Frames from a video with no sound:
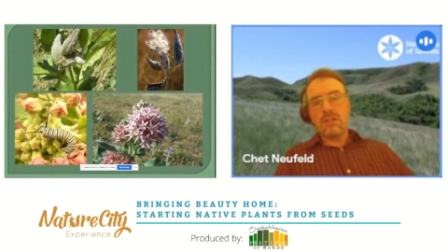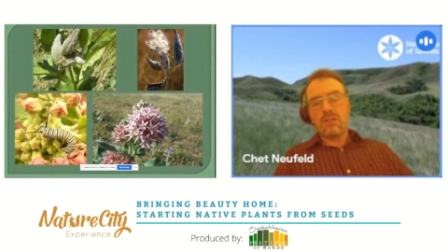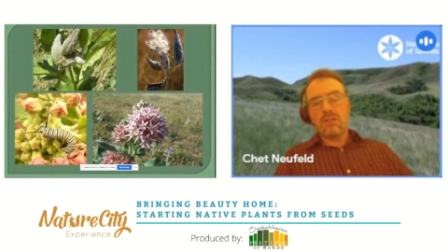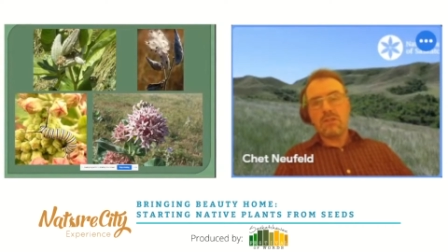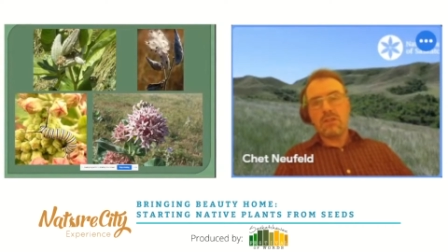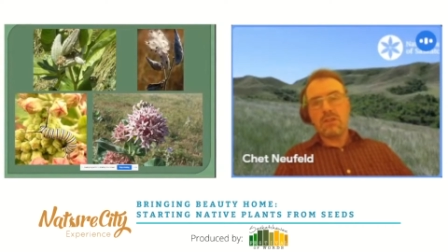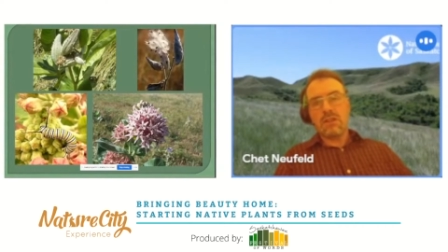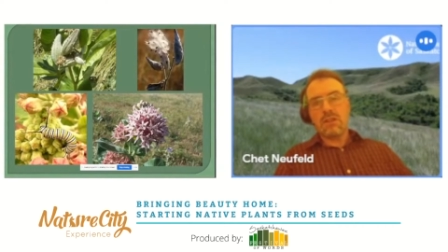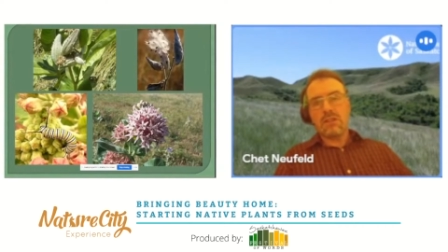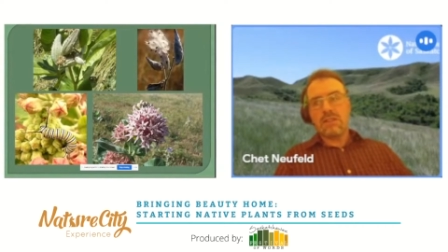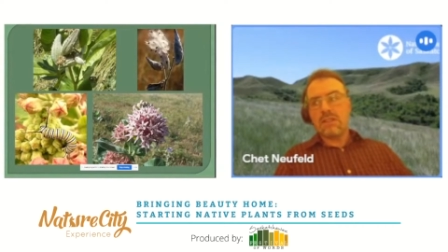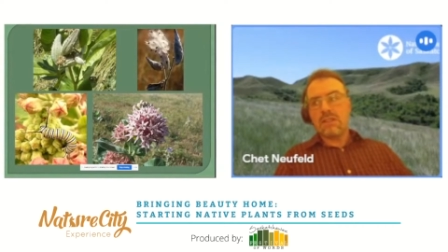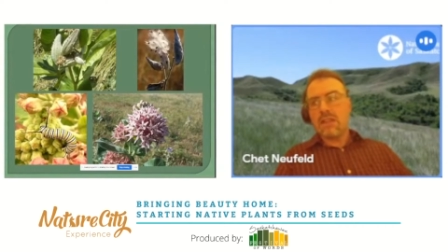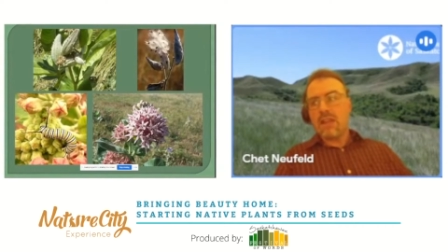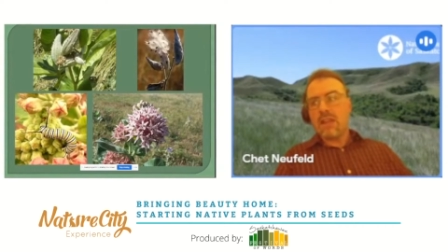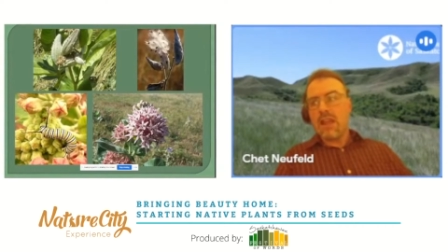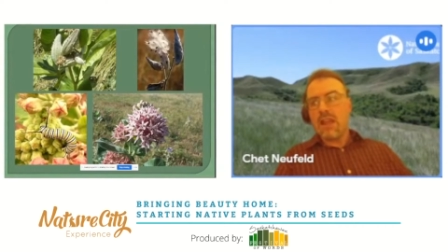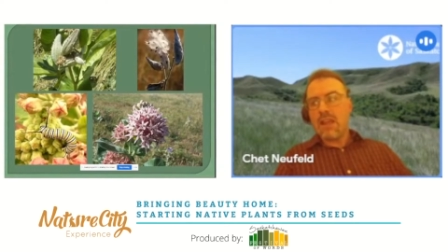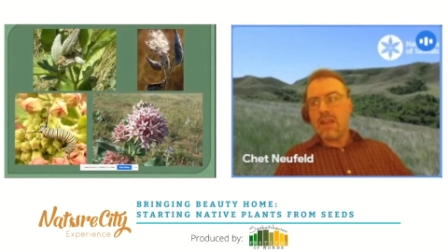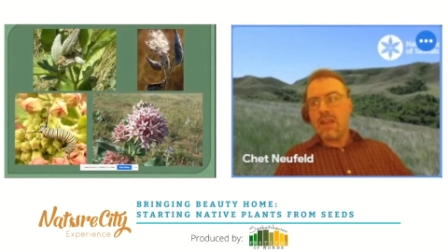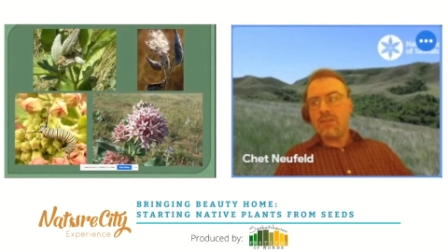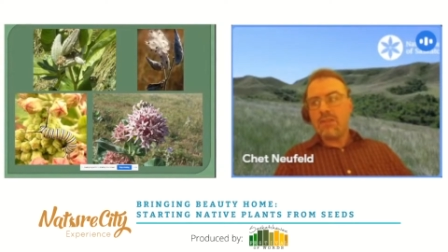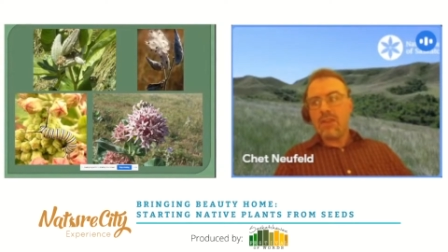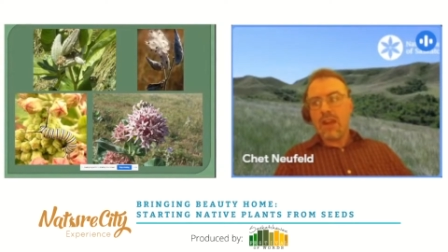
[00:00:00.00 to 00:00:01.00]
So you can see
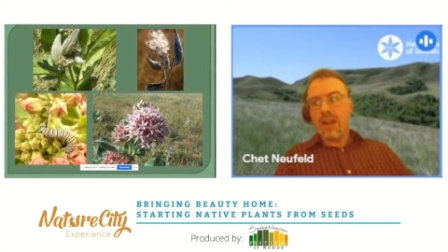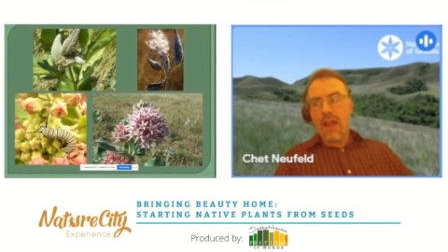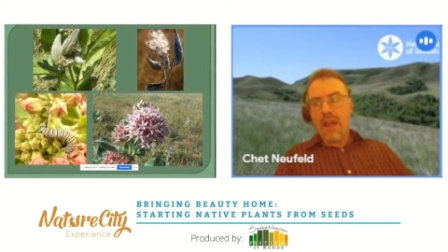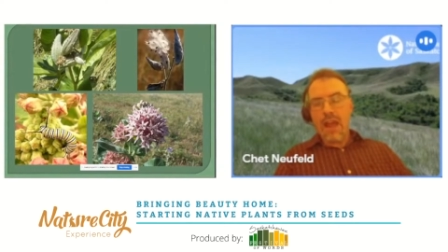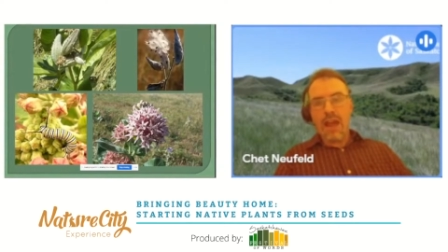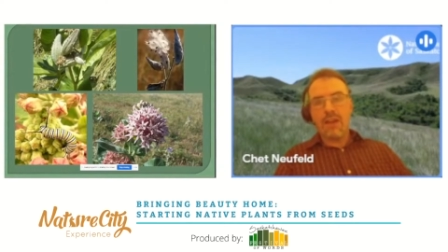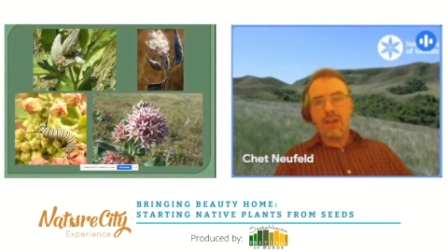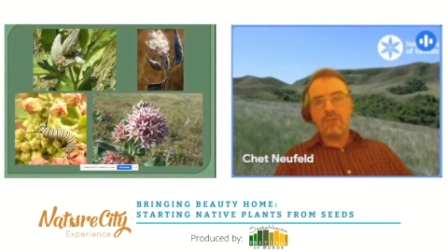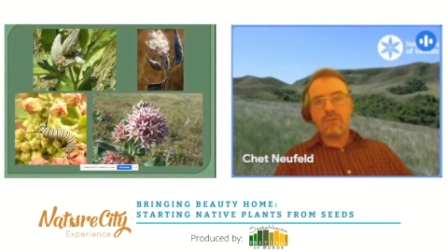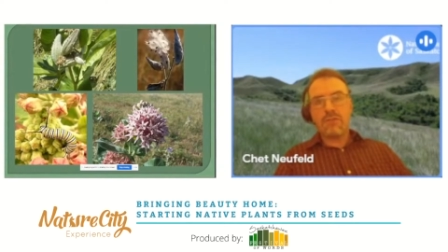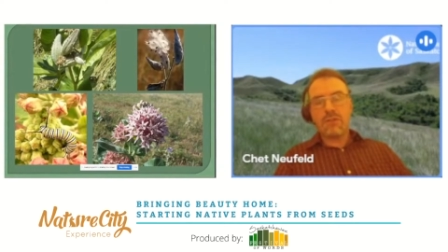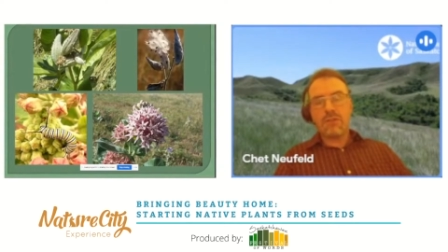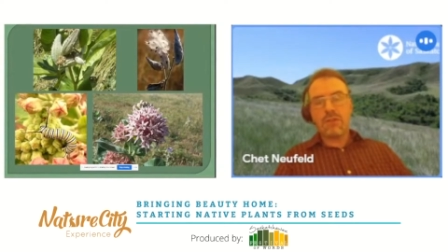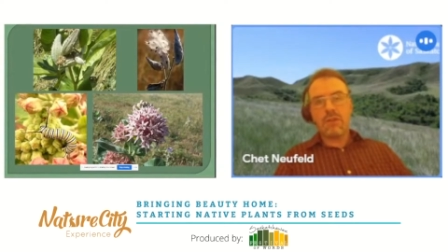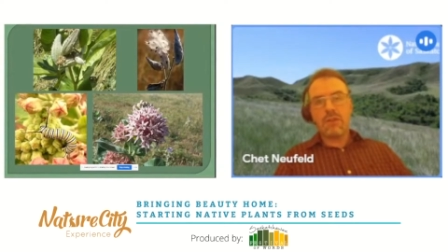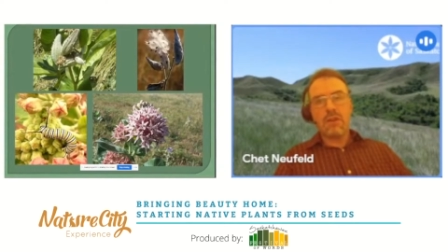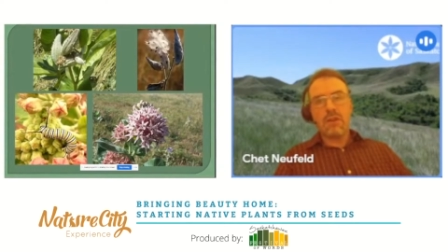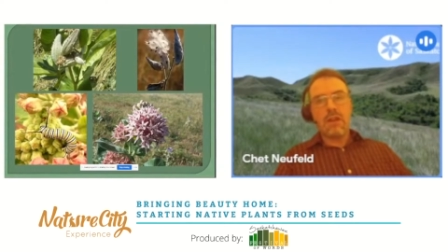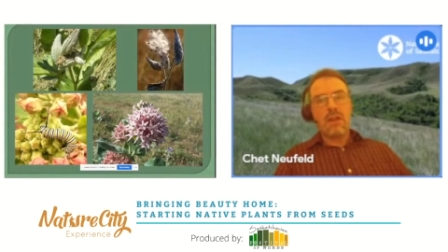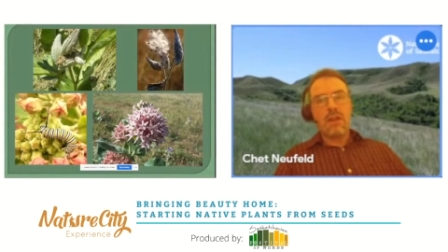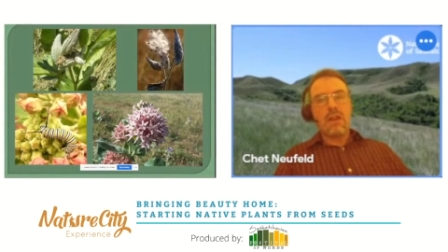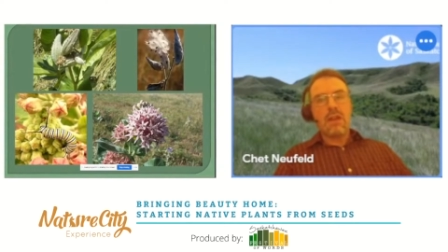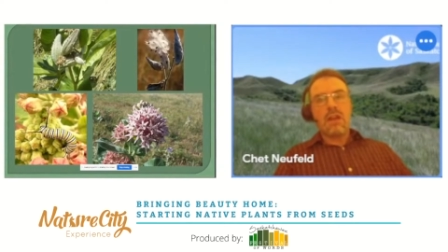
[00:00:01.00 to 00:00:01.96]
even after